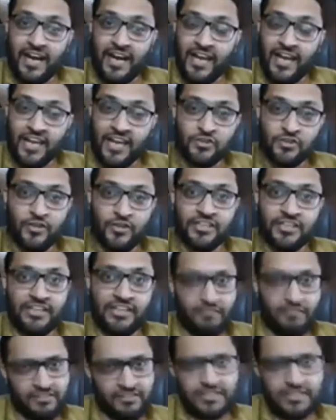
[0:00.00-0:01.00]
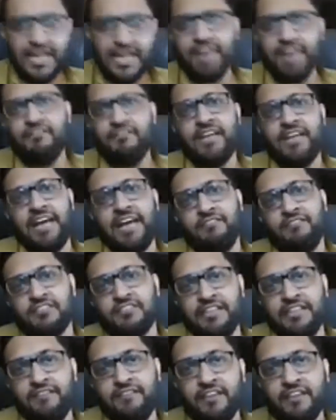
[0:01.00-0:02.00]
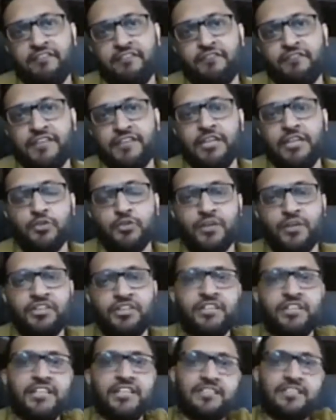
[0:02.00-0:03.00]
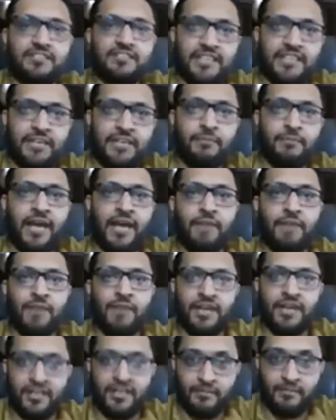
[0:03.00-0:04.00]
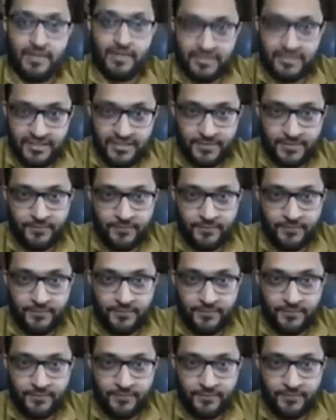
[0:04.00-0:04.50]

actually, there was a time when I was living 15, 20 days in Myanmar in a month.